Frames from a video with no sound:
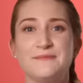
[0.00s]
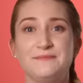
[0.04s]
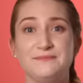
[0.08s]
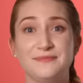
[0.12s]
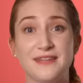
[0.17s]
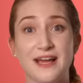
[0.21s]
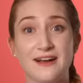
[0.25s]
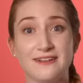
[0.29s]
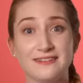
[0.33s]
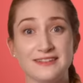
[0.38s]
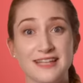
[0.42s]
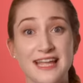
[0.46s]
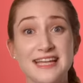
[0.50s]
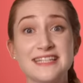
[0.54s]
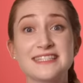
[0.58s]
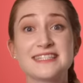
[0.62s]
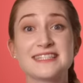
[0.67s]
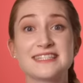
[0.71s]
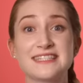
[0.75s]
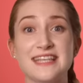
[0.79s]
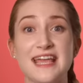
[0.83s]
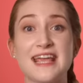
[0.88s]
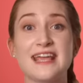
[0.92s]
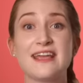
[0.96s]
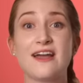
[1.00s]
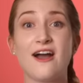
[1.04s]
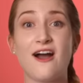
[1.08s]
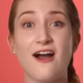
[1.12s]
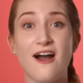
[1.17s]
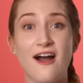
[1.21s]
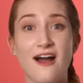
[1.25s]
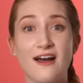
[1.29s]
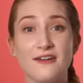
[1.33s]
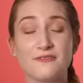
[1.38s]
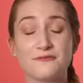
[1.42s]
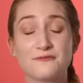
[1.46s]
Now let's say
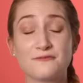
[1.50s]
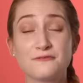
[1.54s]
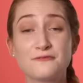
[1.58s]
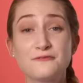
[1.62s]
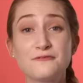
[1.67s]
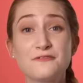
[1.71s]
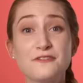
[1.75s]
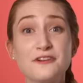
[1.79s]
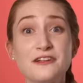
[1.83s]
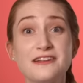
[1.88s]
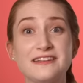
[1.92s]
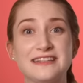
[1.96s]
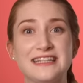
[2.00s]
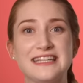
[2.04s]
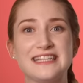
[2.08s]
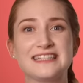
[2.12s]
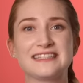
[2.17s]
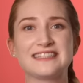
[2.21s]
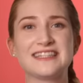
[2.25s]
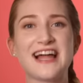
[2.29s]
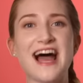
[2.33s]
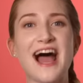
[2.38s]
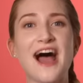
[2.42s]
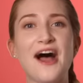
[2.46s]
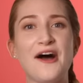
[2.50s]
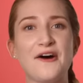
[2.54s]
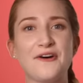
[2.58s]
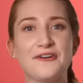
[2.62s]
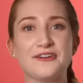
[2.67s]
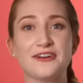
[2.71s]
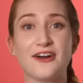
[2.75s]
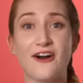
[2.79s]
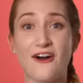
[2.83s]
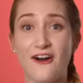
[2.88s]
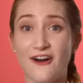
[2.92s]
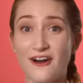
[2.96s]
hot really loud
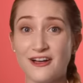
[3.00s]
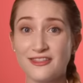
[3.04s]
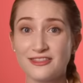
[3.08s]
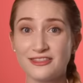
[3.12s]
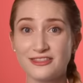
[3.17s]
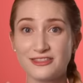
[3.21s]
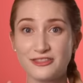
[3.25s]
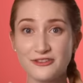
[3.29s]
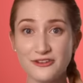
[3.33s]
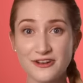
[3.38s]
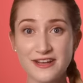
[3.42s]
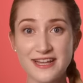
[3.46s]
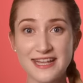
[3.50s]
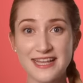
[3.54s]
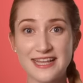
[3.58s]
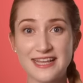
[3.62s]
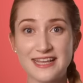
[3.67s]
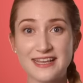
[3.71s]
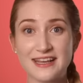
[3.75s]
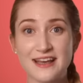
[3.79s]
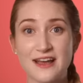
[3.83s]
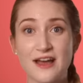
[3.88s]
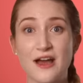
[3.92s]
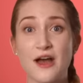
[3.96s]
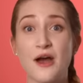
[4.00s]
on three.